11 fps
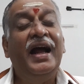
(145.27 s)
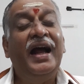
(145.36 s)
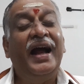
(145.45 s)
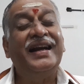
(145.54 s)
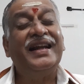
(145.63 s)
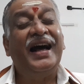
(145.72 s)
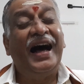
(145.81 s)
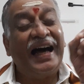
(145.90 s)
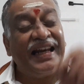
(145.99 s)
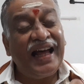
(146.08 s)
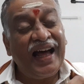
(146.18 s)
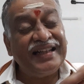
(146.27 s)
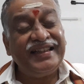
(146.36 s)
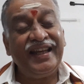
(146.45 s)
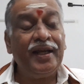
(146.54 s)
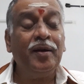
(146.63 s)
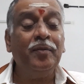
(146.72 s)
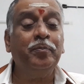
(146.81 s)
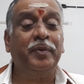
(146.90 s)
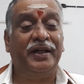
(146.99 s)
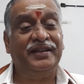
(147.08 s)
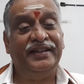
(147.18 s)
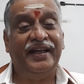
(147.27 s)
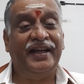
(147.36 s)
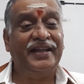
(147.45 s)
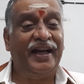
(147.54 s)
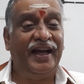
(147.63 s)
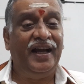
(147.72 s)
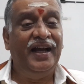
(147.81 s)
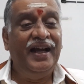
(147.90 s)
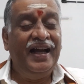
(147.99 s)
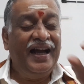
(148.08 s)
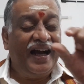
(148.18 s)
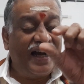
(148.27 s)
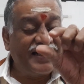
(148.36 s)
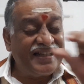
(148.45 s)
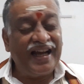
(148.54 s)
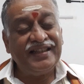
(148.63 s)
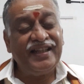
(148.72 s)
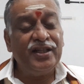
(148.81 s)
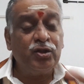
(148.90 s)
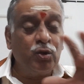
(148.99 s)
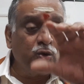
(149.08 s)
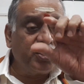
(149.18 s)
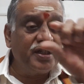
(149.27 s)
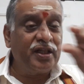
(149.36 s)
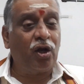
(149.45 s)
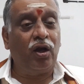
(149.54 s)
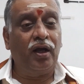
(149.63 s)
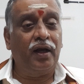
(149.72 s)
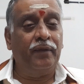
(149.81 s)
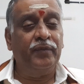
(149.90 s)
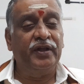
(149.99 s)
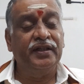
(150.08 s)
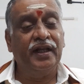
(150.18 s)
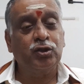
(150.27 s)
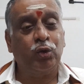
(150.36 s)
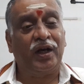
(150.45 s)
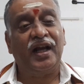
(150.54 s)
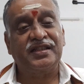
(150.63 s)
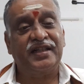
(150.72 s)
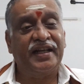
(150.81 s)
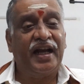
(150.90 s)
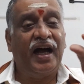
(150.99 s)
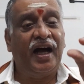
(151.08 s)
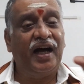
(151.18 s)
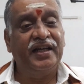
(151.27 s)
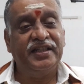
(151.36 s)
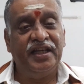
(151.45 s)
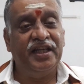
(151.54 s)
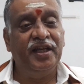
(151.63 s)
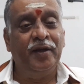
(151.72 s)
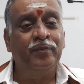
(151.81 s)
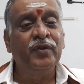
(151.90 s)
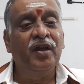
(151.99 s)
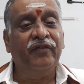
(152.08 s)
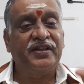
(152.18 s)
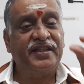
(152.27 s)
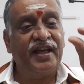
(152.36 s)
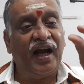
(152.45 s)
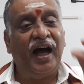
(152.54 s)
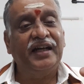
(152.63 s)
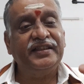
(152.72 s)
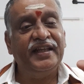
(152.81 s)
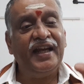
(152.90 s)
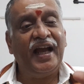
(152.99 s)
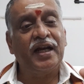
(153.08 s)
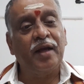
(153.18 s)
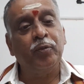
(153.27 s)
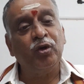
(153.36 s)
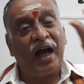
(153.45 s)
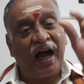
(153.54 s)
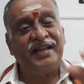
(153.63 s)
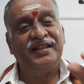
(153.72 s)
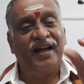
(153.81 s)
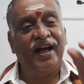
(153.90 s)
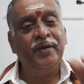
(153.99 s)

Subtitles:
and Haladi Pratyayaha. Ajadi is used in the swaras like A, E, E. If I say Adi and I put an